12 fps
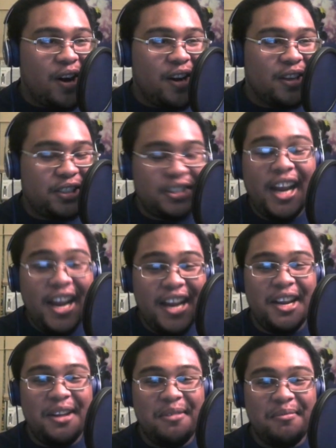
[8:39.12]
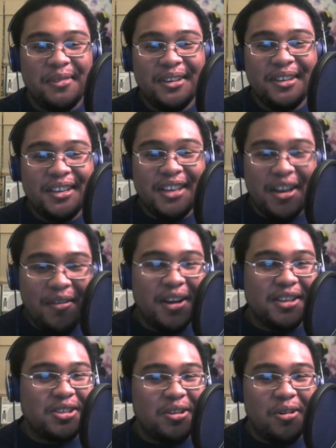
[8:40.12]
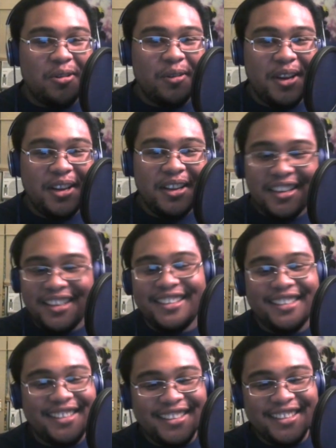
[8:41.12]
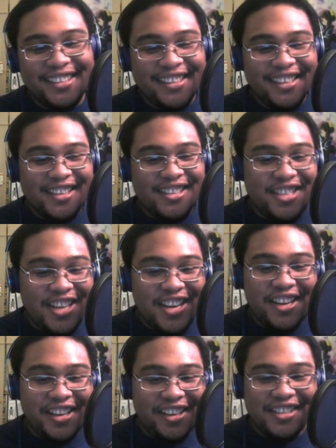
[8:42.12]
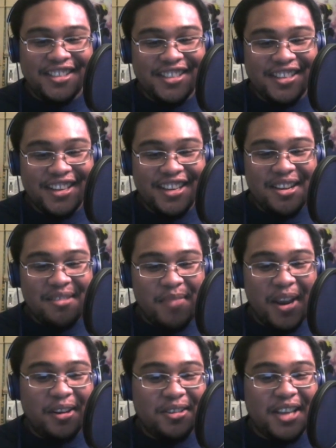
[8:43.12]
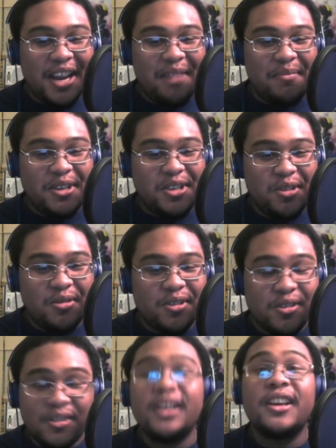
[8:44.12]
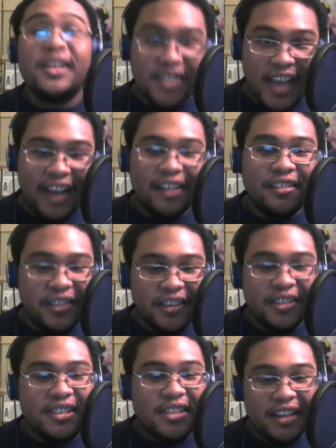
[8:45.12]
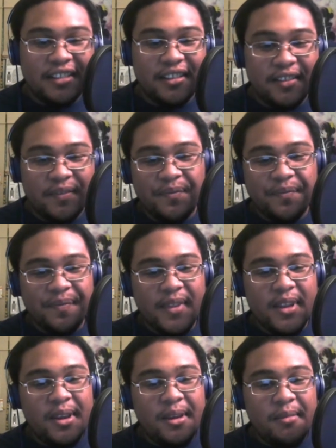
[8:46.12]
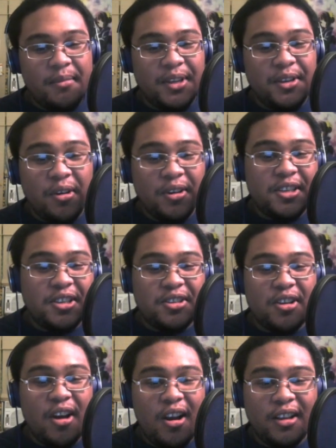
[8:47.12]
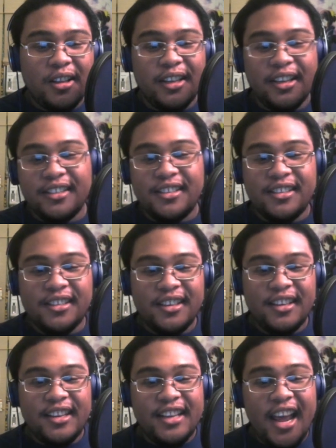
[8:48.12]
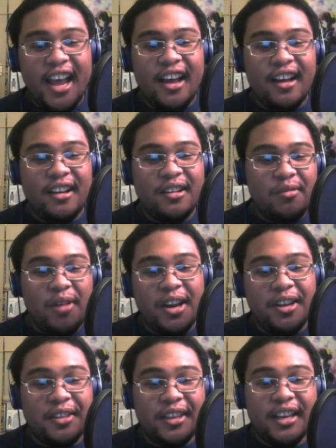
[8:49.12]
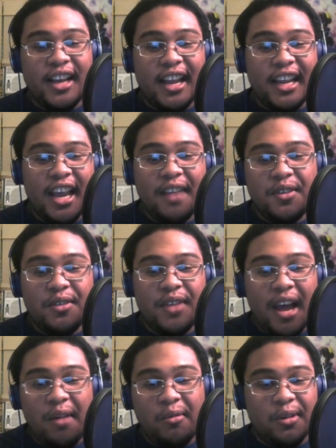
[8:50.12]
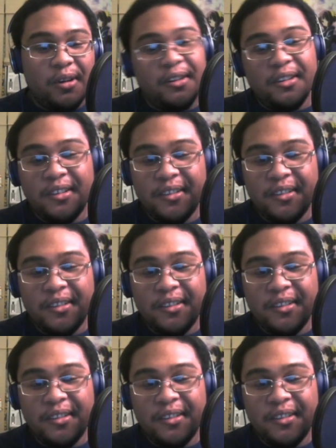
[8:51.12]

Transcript: shame. Come on, Sayori. Jeez. Beggars can't be choosers. Exactly. But yours is chocolate. Yeah, why do you think I gave you that one?